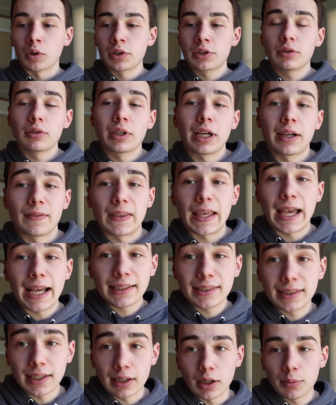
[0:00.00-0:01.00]
Once you have
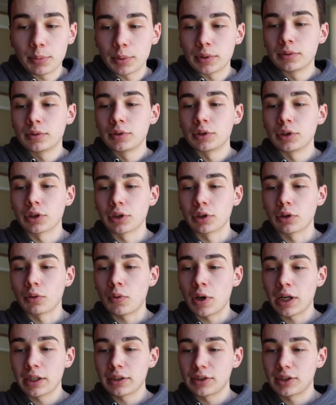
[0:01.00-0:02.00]
that set up, you're going
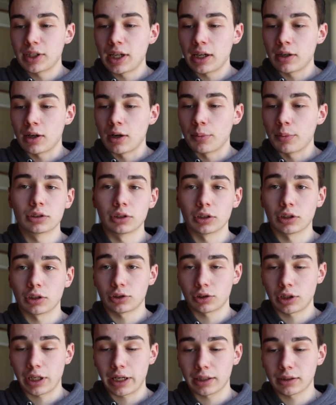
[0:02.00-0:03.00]
to want to set
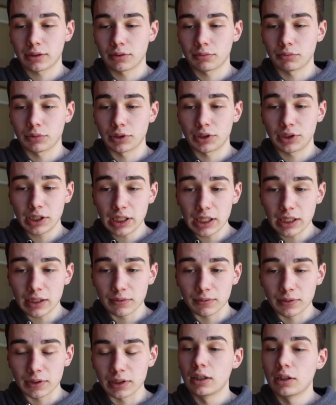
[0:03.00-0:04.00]
contract
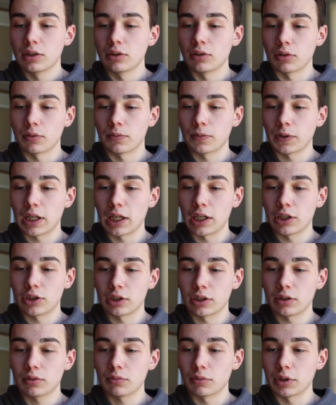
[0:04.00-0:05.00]
received
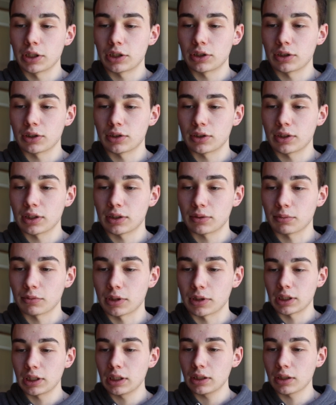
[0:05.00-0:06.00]
notification, which is this
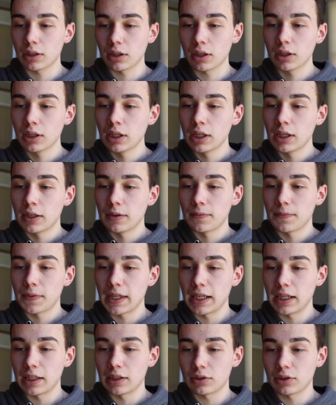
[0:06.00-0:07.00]
here,
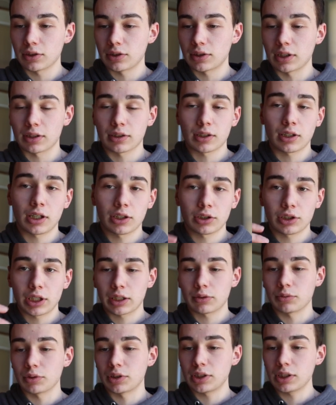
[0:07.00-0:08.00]
and it just says
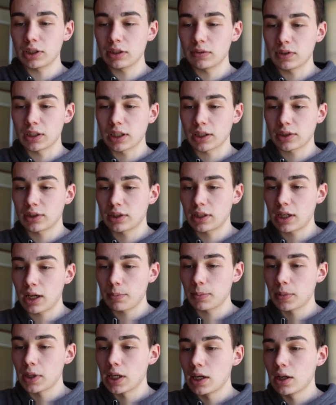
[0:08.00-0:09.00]
contract received, next
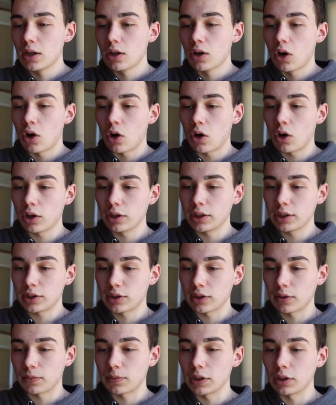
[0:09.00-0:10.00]
step. All this
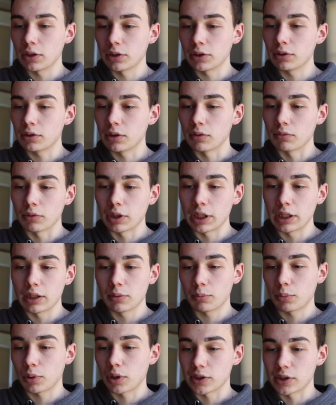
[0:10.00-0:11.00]
stuff here, you can read
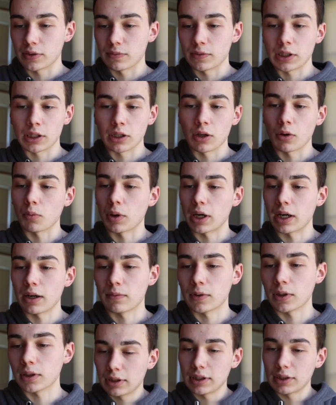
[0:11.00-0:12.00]
it, pause the video, whatever.